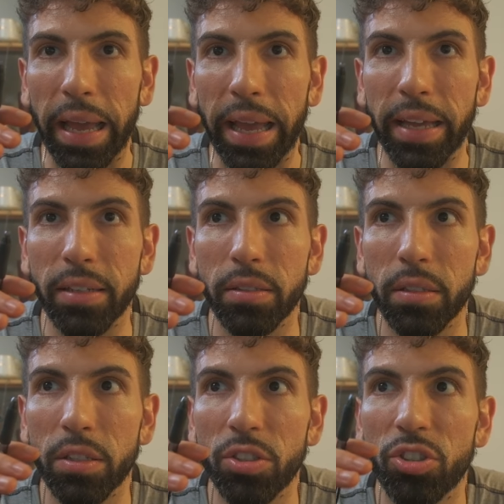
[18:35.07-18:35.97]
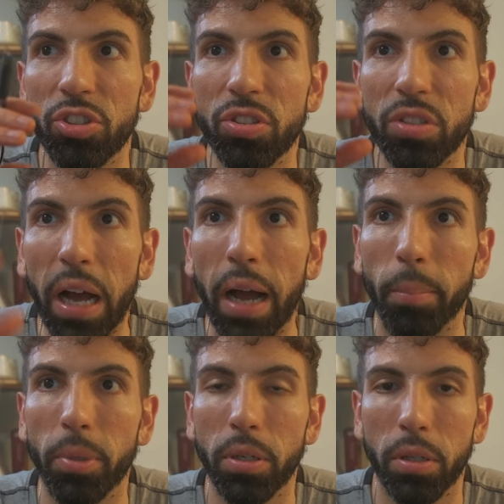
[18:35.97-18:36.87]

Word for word: and stop